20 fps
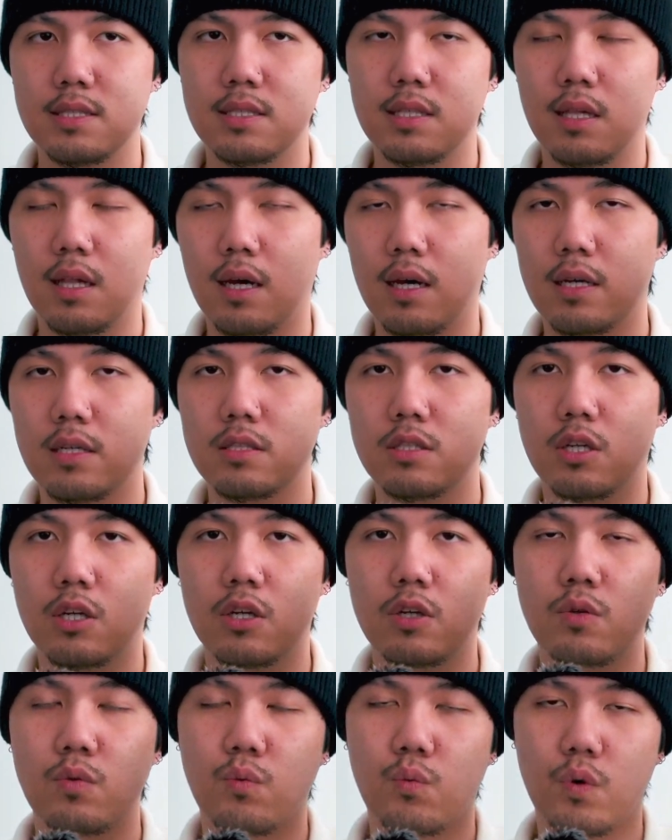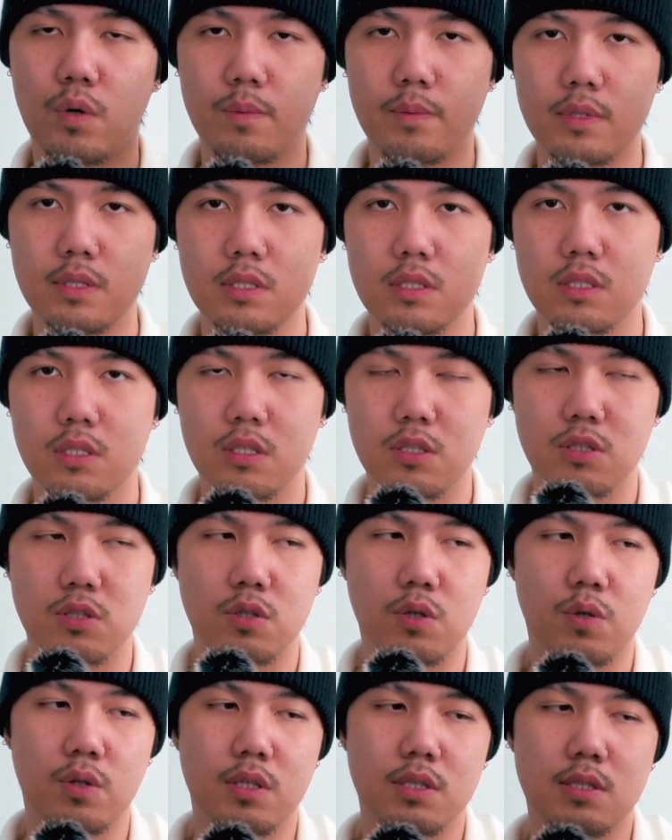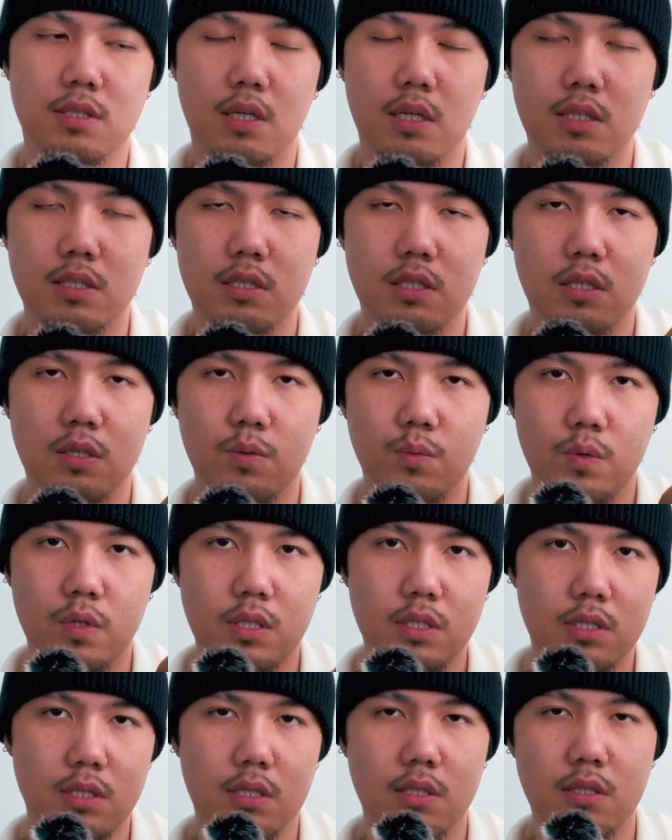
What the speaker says: slides are in women's, so the sizing was